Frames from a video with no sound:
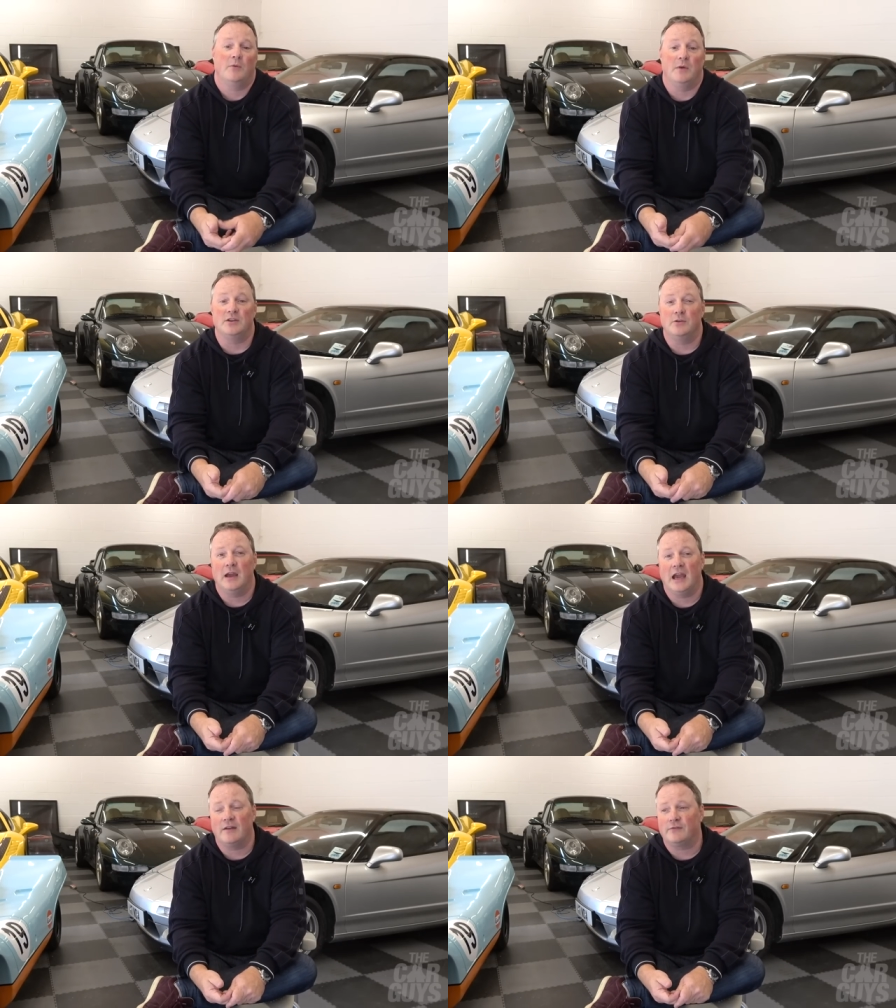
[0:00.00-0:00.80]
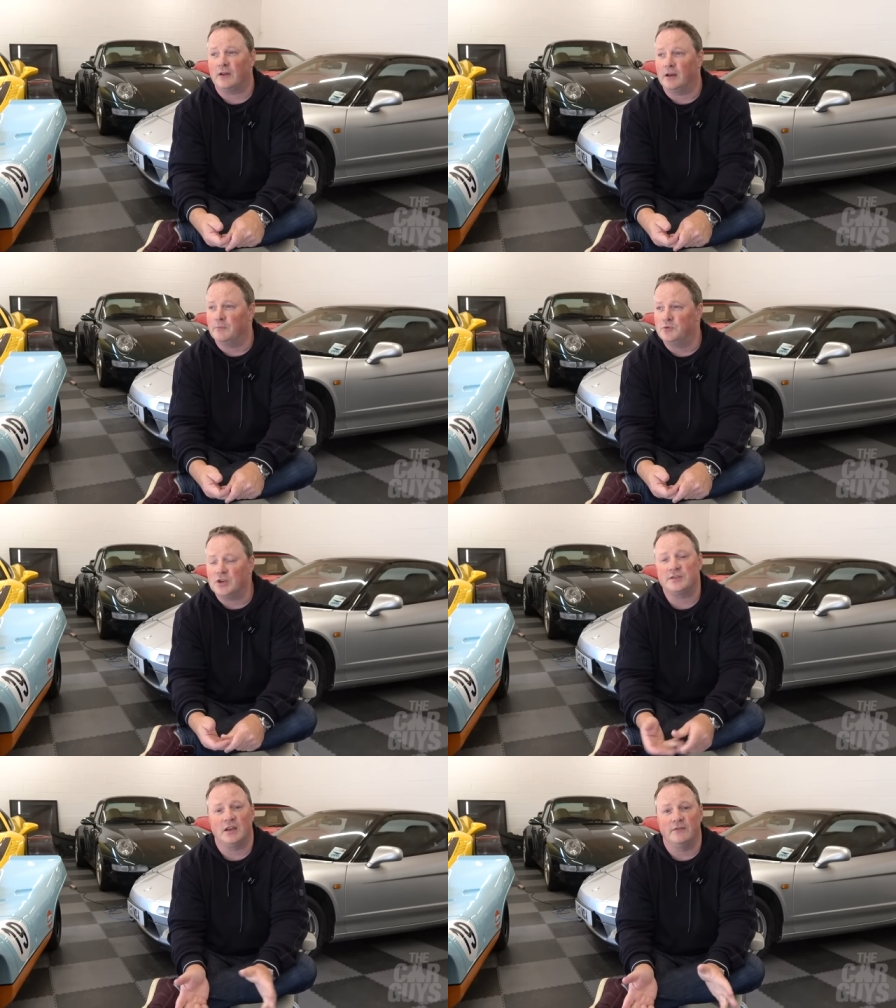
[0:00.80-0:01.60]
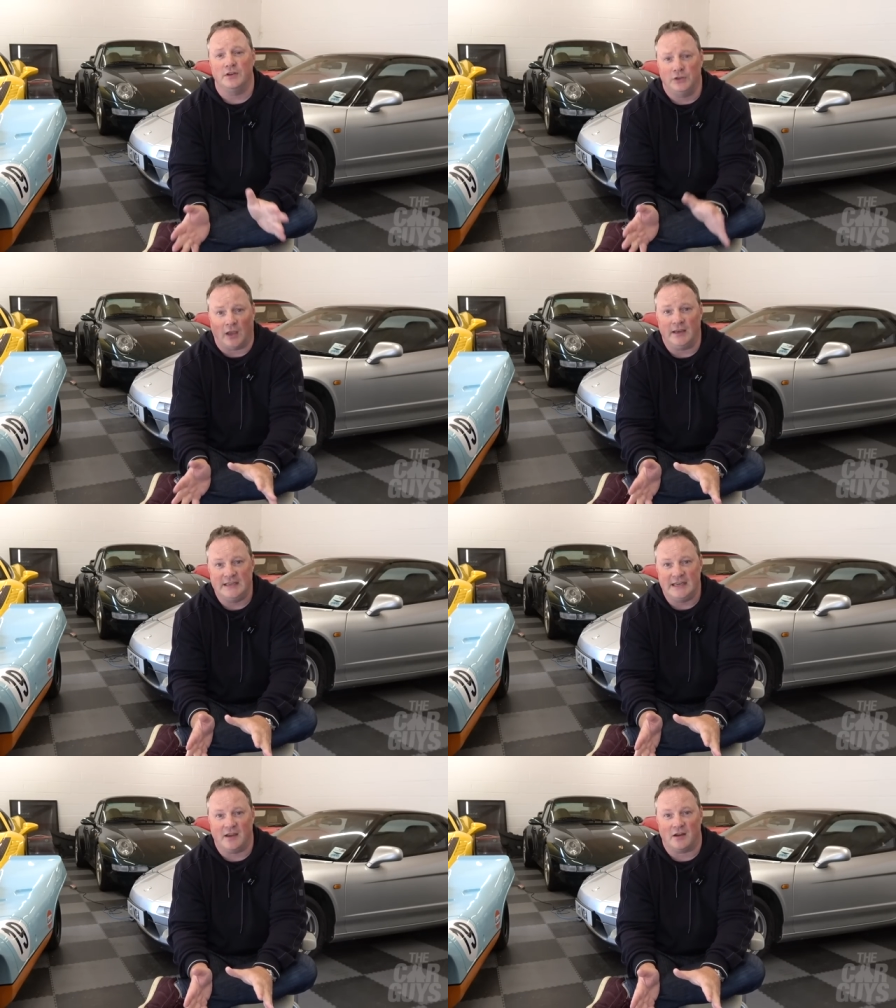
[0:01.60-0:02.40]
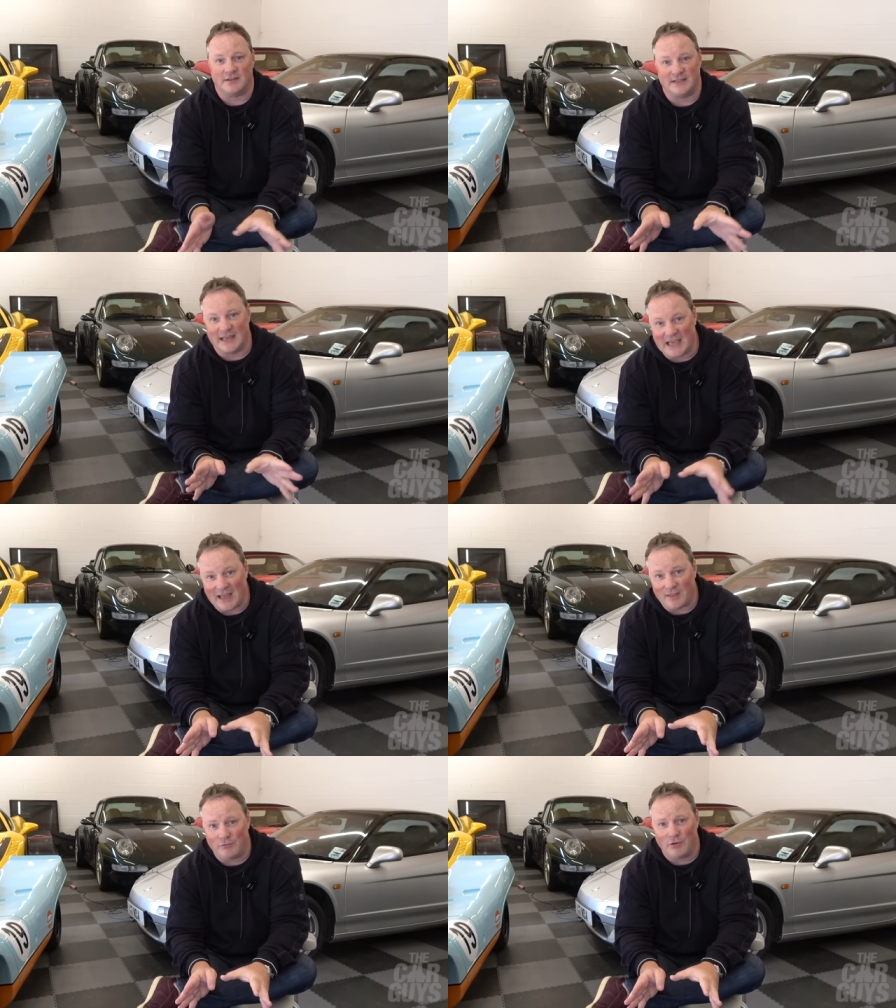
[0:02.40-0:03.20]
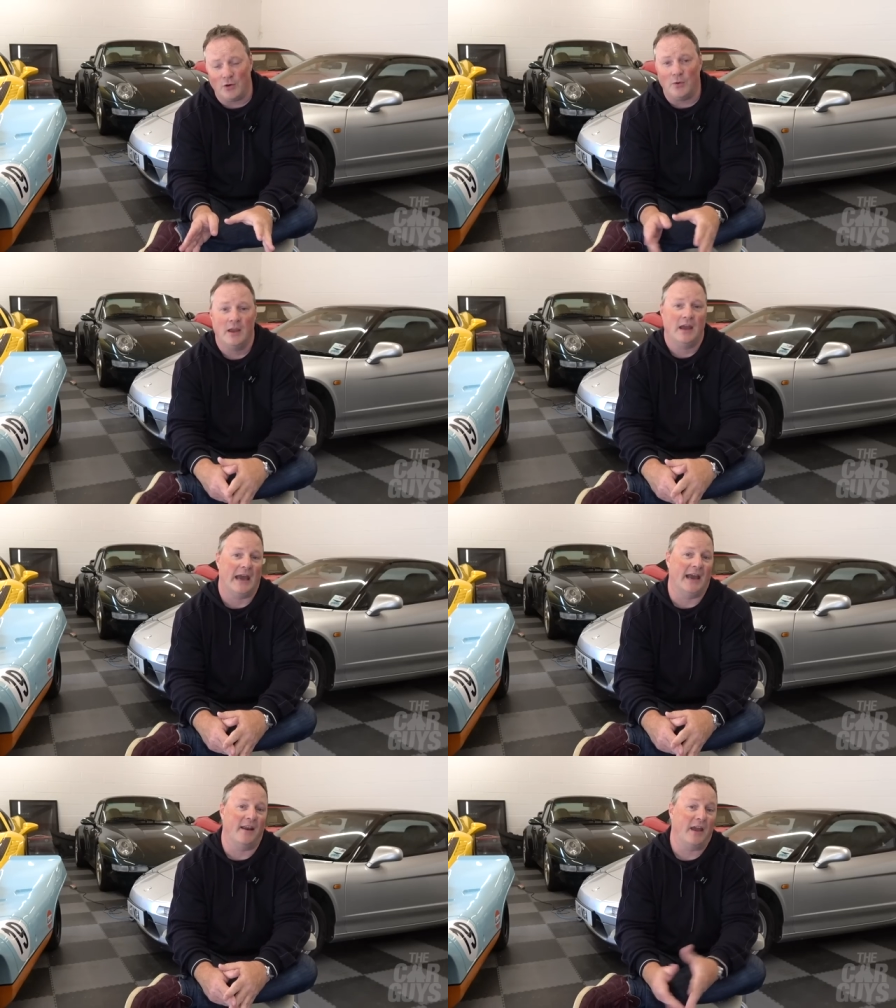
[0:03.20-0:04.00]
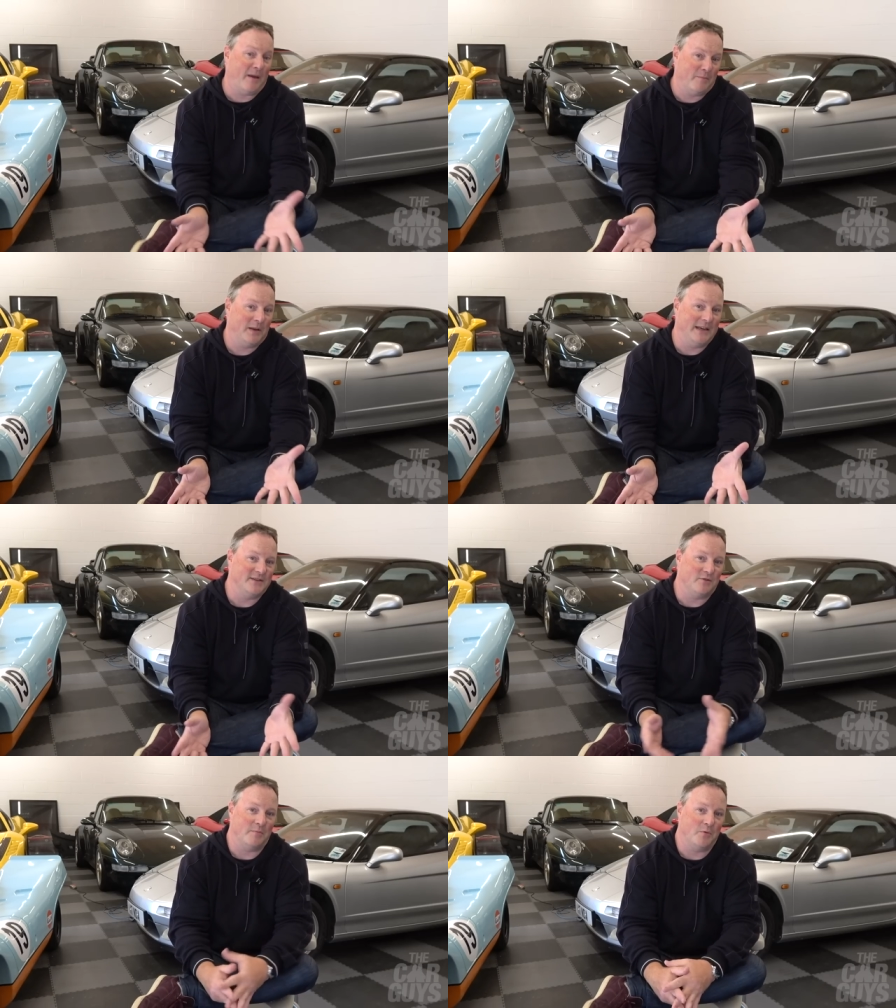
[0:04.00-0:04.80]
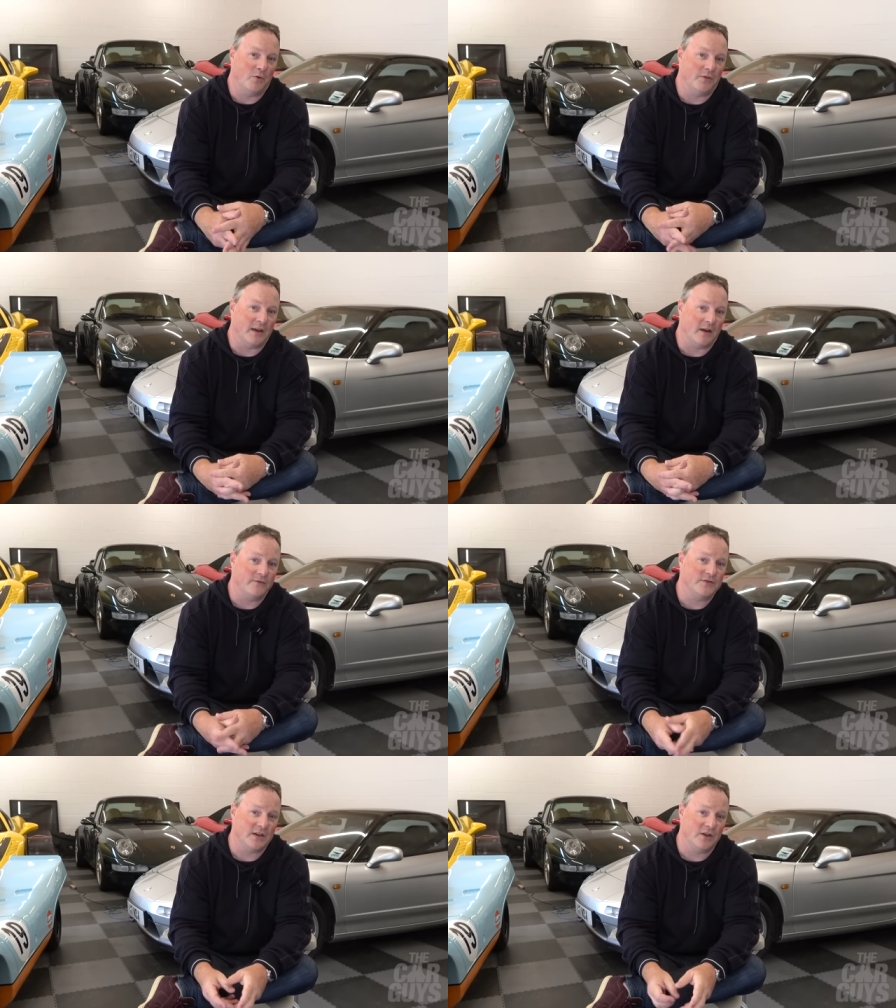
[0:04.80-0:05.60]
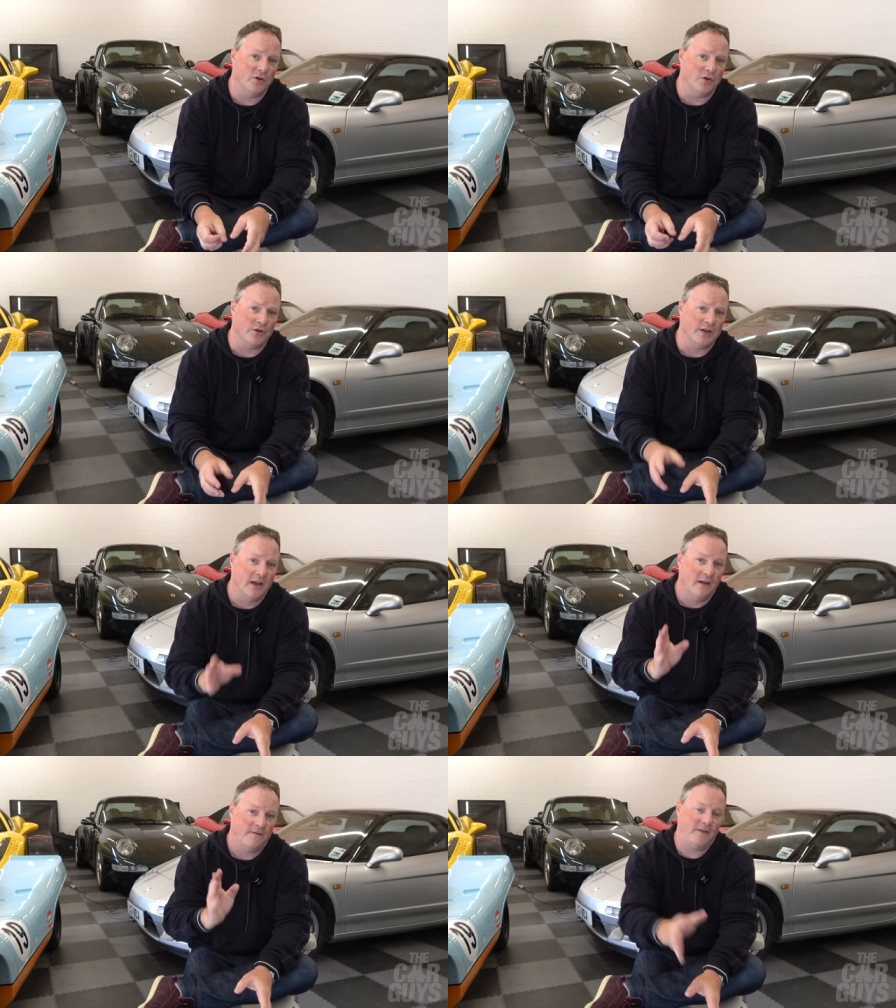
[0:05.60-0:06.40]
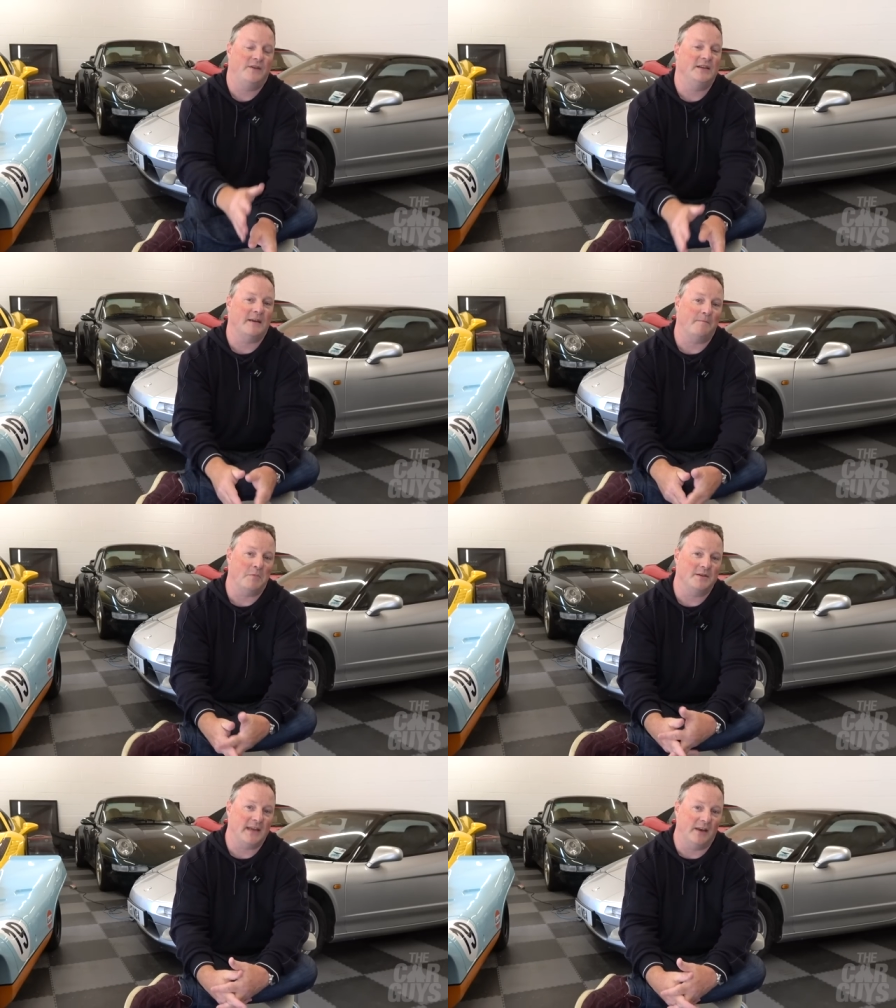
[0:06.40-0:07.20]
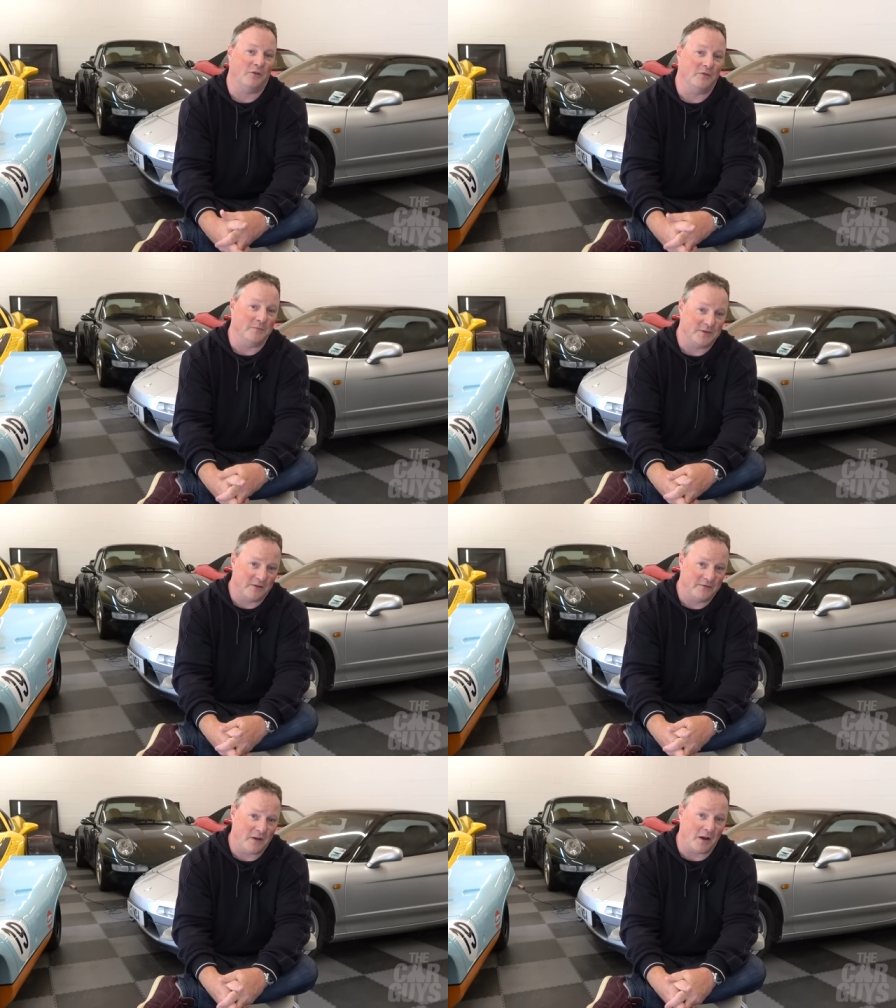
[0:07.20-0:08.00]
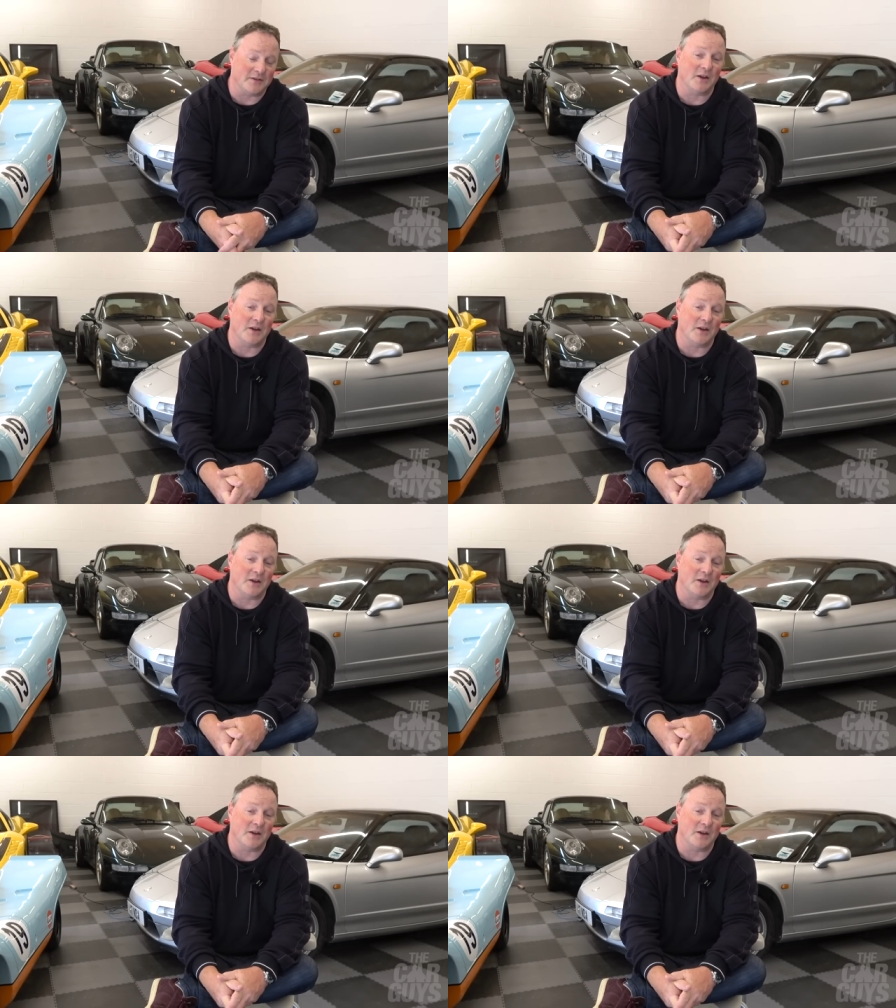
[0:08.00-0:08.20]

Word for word: We do have just over ninety cars to get through, and I am pleased to report that I've secured fifty-seven percent of them so far.